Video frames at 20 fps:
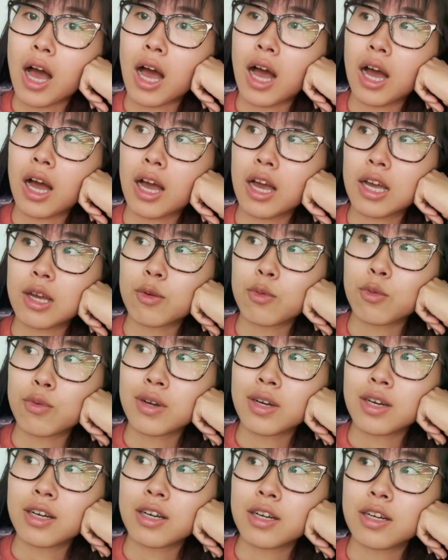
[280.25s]
I
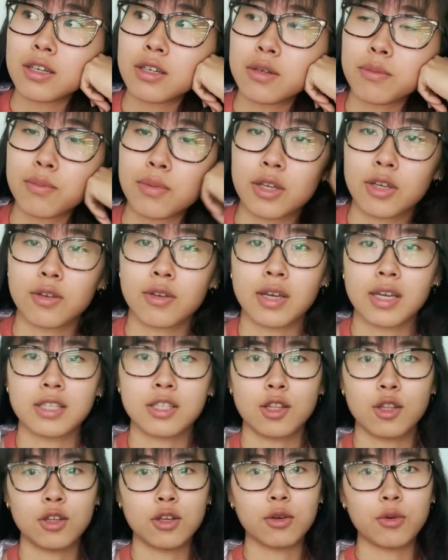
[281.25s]
will bring you guys
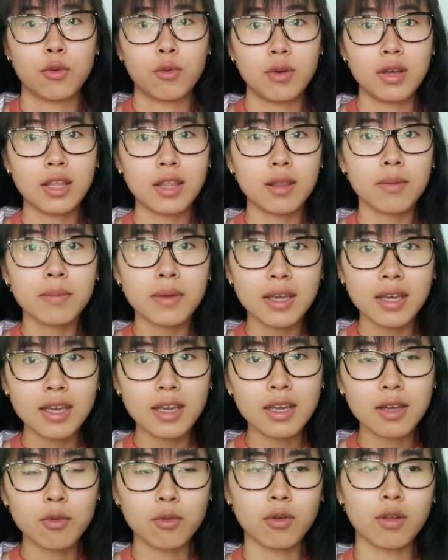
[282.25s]
along with
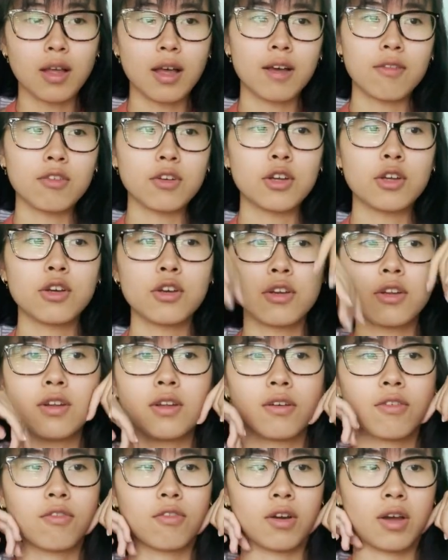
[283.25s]
me. We'll have a good,
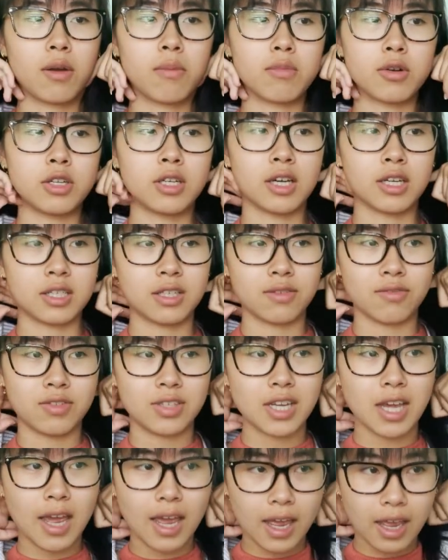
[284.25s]
fun, productive
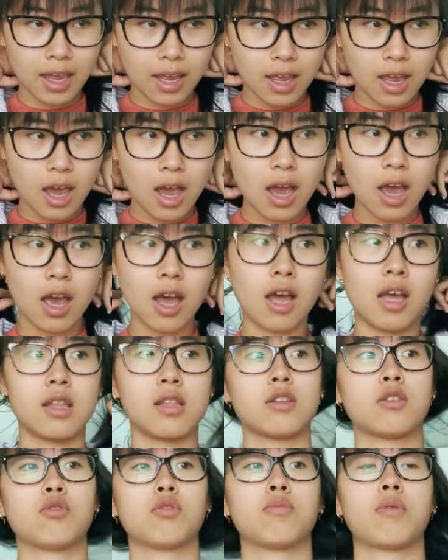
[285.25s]
day.
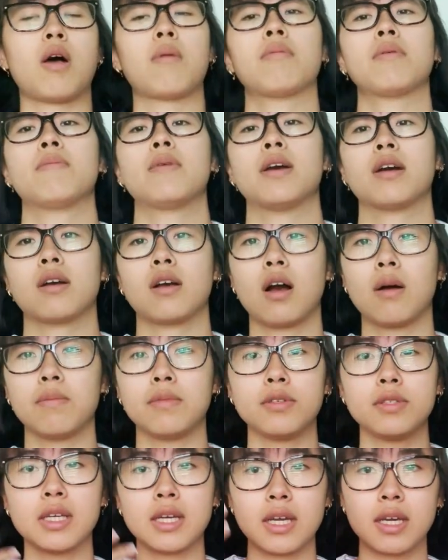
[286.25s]
This will probably be a
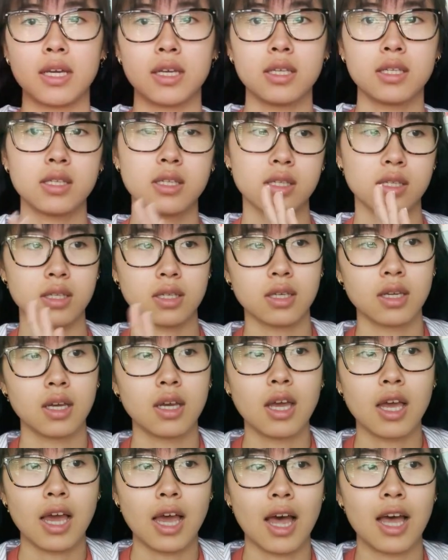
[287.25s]
couple days,
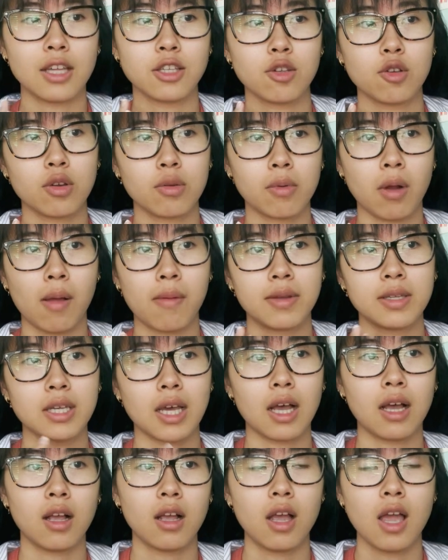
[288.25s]
as you can probably
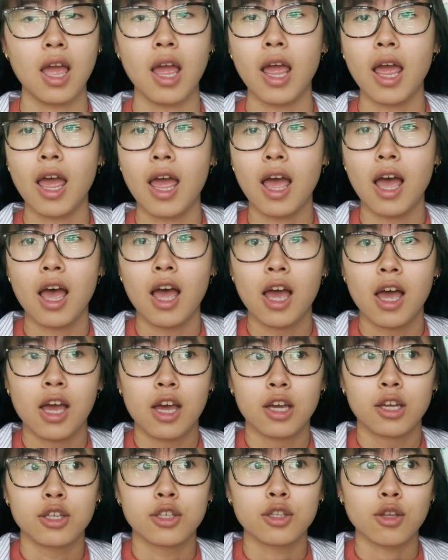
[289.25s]
tell.
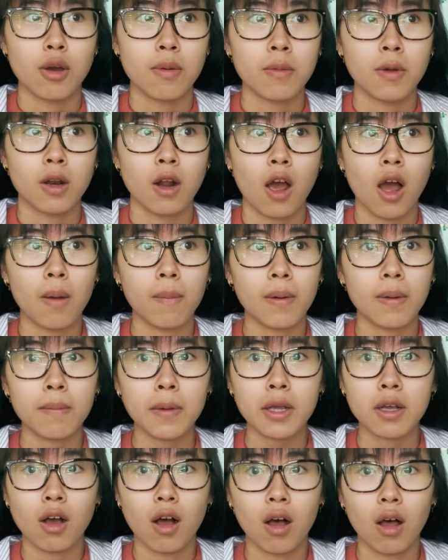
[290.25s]
So I'm gonna hop on
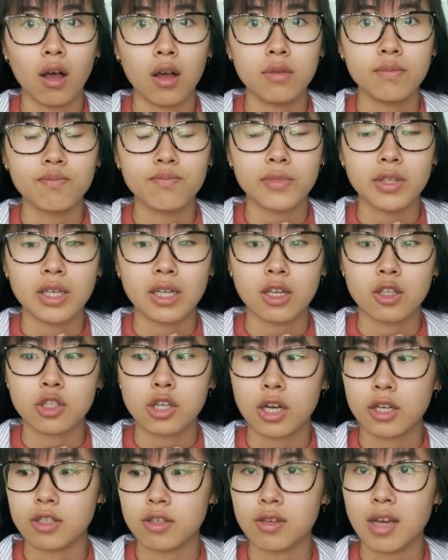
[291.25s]
my call and I'll
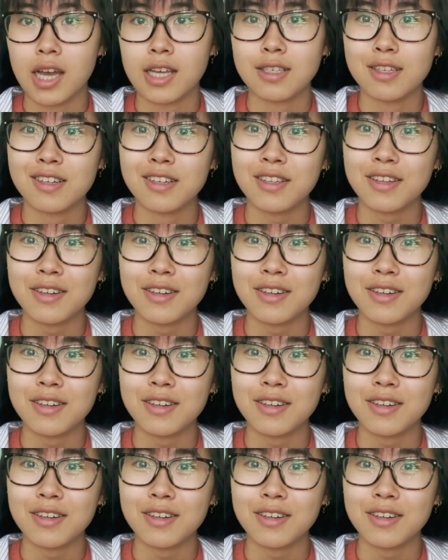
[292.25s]
talk to you guys in a